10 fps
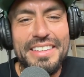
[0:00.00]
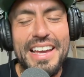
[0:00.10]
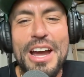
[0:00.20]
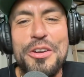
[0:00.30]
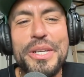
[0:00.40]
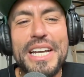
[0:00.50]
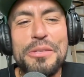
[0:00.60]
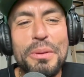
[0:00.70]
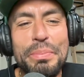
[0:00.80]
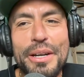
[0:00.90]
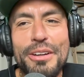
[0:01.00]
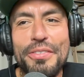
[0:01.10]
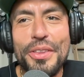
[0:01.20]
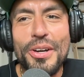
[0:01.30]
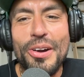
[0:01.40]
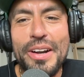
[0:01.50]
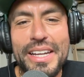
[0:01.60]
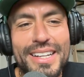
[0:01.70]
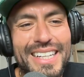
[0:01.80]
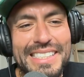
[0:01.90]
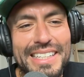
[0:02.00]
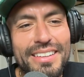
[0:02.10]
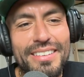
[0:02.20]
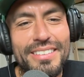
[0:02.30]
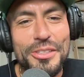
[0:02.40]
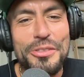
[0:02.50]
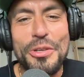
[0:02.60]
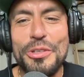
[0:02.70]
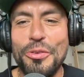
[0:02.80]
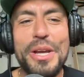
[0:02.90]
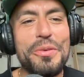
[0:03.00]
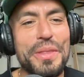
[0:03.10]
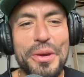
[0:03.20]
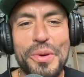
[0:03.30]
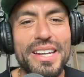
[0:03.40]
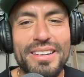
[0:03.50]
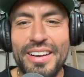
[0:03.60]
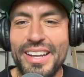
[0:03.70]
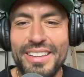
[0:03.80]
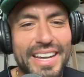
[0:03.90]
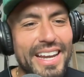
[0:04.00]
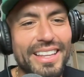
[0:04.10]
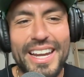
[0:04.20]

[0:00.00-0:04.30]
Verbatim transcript: Yeah. Are you guys prepared for the heartache content? So, so it's great when they win, right? You got a